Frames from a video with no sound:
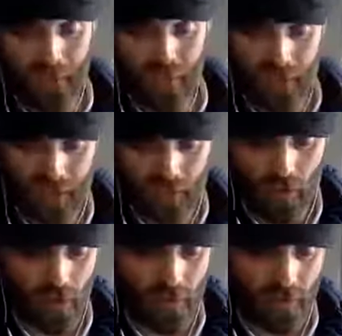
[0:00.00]
bring you to
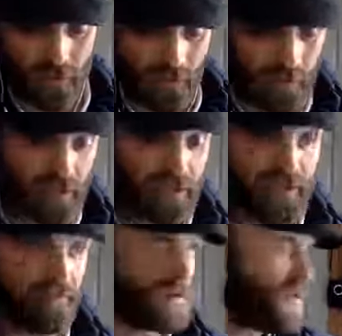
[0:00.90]
court in a
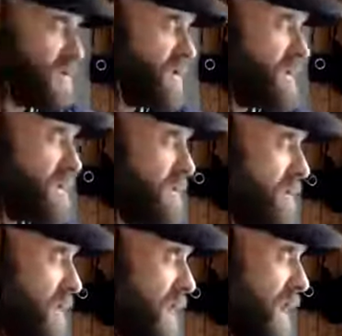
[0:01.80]
civil jurisdiction.
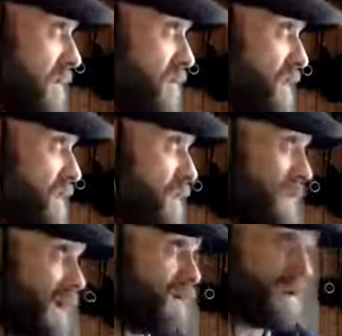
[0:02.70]
He can't be doing
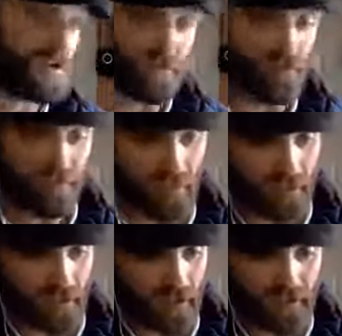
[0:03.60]
that kind of stuff.
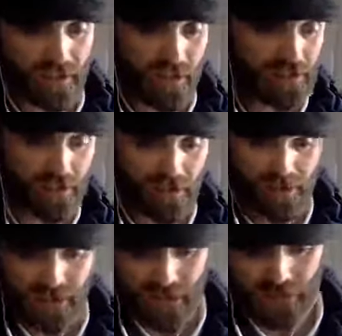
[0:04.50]
It's not his
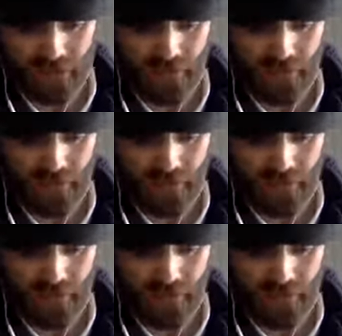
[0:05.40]
jurisdiction.